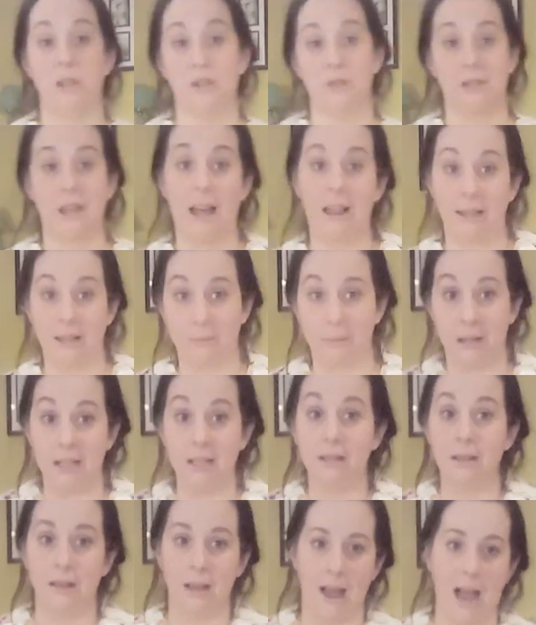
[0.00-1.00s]
you're telling me,
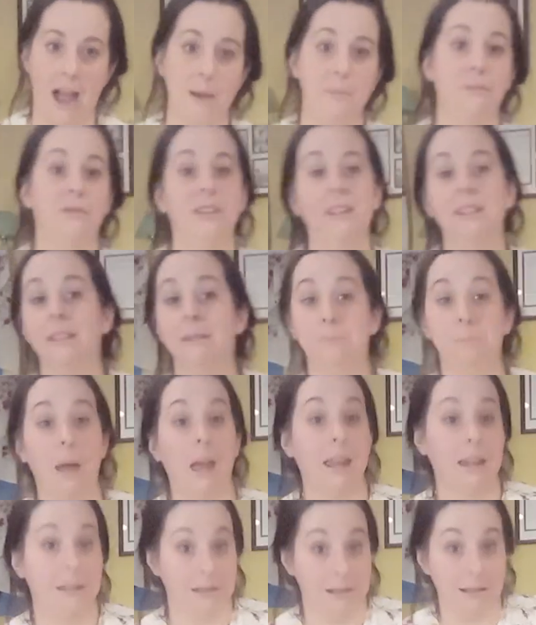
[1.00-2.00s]
I'm feeling
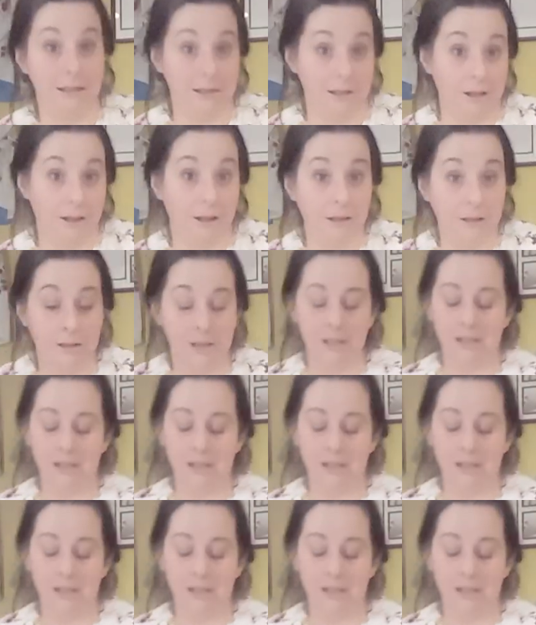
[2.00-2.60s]
pain here,